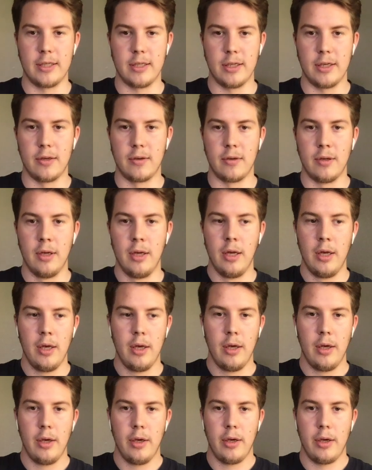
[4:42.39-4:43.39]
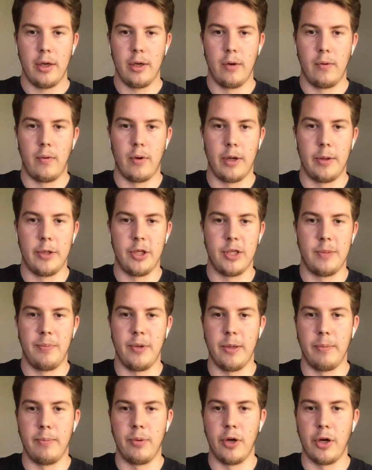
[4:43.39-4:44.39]
You don't want to just be
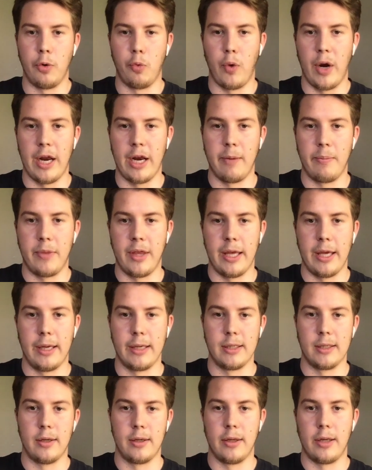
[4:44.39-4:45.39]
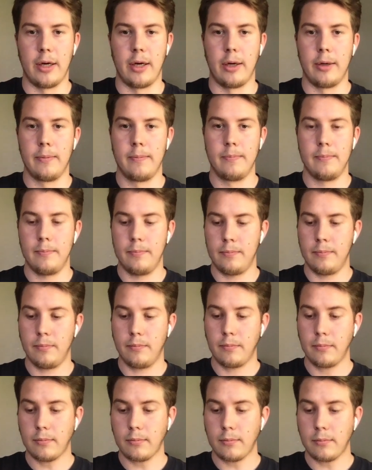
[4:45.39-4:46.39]
putting random things on there.
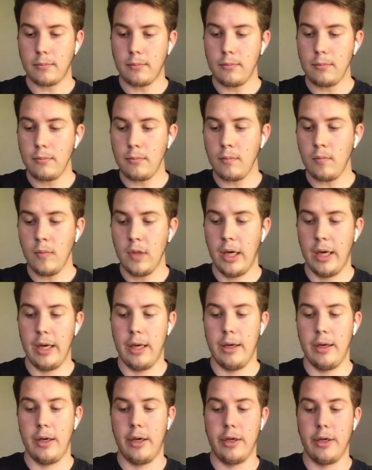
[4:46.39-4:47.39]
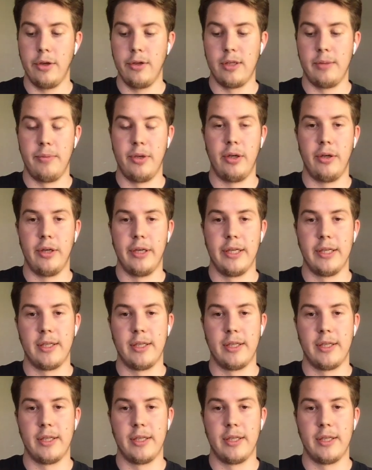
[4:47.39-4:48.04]
And usability.